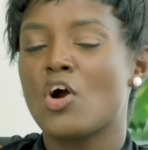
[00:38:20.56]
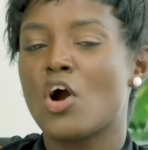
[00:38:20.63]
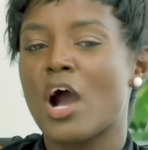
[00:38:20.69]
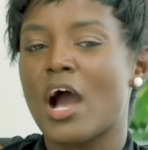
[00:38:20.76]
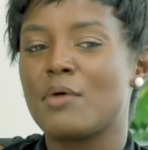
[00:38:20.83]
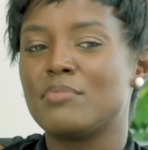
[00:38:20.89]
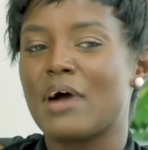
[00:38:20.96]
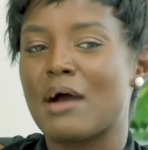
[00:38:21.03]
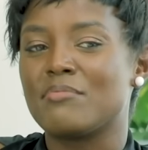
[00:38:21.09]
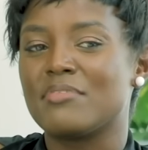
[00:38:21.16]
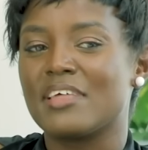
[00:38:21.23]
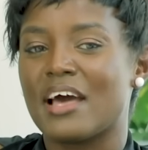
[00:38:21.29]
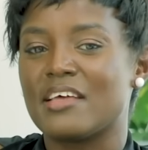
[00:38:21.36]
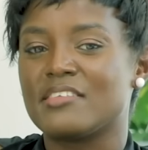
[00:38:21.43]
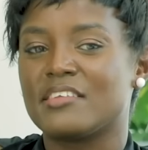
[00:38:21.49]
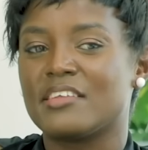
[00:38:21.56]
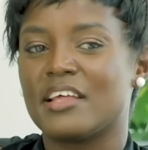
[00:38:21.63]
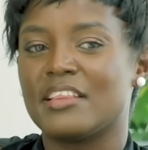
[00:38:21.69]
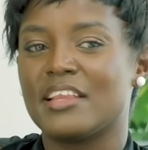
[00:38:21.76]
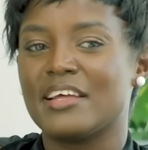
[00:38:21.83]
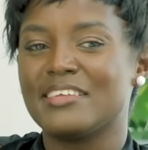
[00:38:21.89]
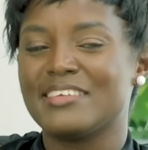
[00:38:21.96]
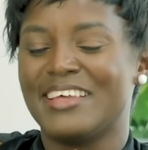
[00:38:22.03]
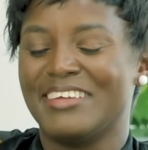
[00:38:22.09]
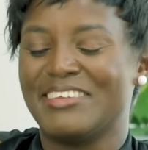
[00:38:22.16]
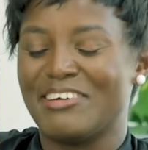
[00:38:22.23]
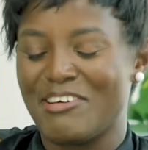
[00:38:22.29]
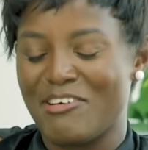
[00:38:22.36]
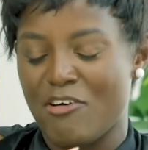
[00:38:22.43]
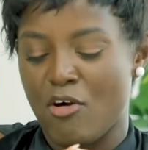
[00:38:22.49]
So I'm, I'm there seated. Then
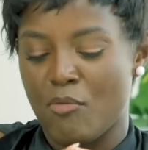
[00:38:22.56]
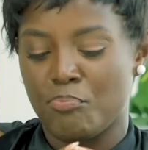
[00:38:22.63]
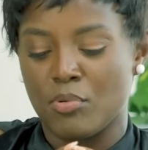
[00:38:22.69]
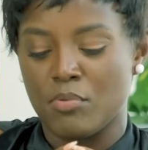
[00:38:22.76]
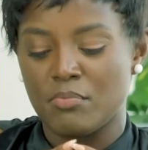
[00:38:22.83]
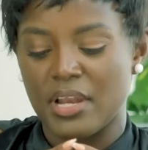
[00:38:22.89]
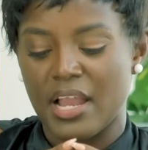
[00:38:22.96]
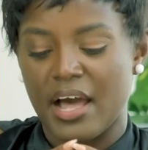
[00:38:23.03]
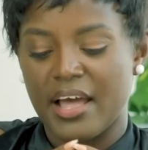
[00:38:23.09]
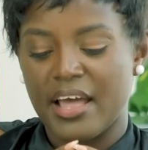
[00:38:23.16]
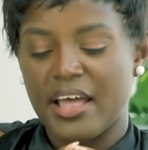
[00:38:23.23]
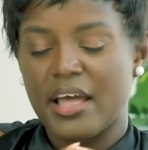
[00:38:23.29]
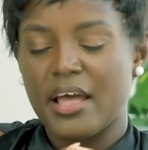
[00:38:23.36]
kopumla.